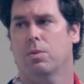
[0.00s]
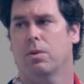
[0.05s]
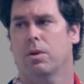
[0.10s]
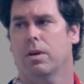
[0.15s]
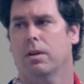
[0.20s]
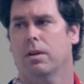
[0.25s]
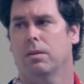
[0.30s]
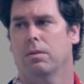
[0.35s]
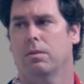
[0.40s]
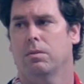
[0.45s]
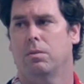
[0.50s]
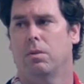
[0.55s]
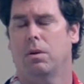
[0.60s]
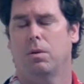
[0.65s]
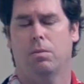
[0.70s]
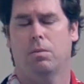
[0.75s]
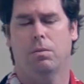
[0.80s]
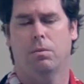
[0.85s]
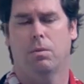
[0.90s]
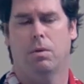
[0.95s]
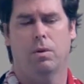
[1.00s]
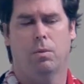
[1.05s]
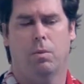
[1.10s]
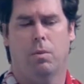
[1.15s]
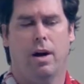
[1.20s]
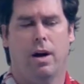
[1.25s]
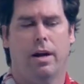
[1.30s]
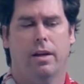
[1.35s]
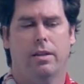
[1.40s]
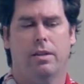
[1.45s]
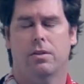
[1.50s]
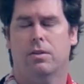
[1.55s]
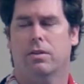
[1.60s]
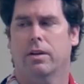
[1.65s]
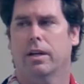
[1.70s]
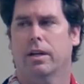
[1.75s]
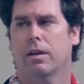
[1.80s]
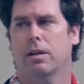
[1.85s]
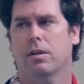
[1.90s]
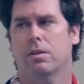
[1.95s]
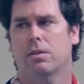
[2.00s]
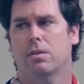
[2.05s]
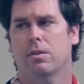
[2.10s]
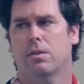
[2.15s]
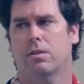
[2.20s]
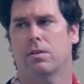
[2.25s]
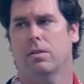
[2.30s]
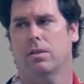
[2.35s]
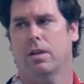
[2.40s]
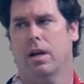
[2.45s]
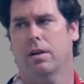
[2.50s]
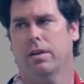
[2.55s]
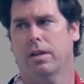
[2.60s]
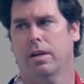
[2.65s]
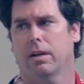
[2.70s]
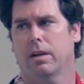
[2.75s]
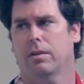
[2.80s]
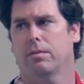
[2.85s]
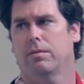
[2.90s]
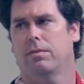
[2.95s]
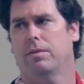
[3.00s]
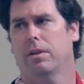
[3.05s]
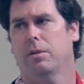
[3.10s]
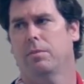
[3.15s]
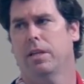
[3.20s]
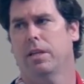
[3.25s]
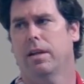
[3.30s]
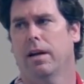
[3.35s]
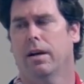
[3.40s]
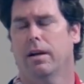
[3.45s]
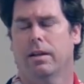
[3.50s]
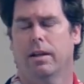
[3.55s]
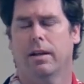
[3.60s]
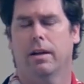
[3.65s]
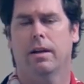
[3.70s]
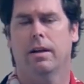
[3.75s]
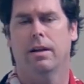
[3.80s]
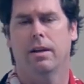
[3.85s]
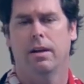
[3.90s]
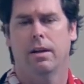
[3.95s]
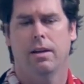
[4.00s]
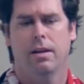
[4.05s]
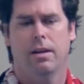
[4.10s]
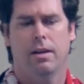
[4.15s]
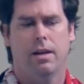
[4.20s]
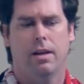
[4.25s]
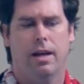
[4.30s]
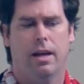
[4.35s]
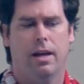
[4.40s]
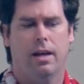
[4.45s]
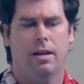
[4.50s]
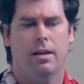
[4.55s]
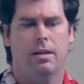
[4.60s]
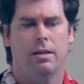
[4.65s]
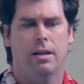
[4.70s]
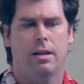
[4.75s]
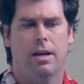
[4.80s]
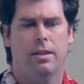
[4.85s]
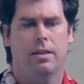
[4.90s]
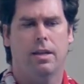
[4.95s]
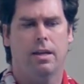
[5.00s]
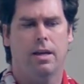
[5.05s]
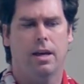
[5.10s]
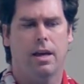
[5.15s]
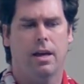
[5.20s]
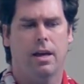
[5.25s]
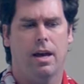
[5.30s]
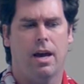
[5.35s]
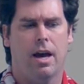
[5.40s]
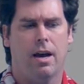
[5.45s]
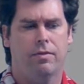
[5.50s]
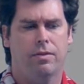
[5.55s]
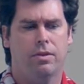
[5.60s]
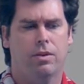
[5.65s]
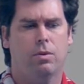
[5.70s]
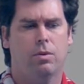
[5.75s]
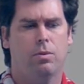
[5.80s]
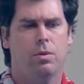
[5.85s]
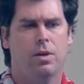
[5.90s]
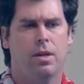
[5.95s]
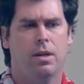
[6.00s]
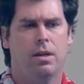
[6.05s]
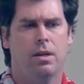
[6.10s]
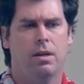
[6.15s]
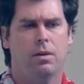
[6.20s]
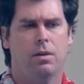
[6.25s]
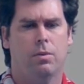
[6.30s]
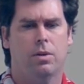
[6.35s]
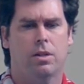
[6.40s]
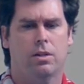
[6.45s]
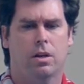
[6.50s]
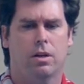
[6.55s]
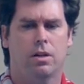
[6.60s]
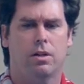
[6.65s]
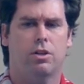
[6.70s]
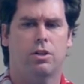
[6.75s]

were. Why are these gringos down here filming down here? And I think after we started